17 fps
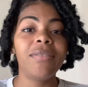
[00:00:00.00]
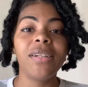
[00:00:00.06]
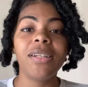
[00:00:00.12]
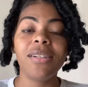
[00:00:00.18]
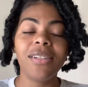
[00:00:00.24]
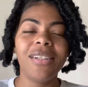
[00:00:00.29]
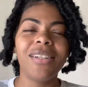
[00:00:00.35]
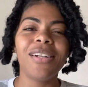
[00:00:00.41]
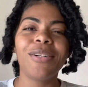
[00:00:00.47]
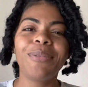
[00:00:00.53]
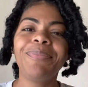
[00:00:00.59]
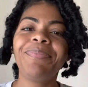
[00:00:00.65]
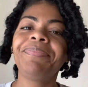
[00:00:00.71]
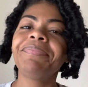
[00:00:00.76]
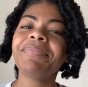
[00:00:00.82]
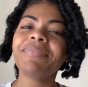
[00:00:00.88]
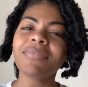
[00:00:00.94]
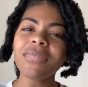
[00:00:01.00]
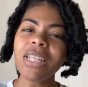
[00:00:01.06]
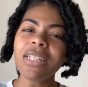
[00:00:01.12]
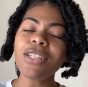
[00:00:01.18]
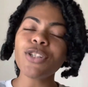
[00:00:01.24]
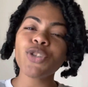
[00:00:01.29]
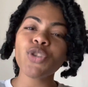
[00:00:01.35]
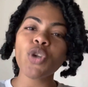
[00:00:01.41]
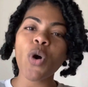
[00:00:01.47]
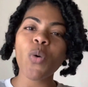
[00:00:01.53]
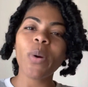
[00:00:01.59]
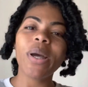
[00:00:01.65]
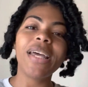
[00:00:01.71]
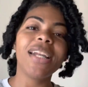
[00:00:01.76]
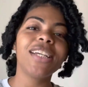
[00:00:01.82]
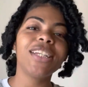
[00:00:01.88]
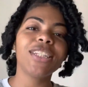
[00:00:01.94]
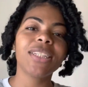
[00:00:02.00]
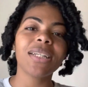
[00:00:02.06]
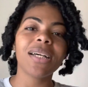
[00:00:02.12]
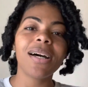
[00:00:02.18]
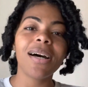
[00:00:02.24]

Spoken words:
And, you know, so it is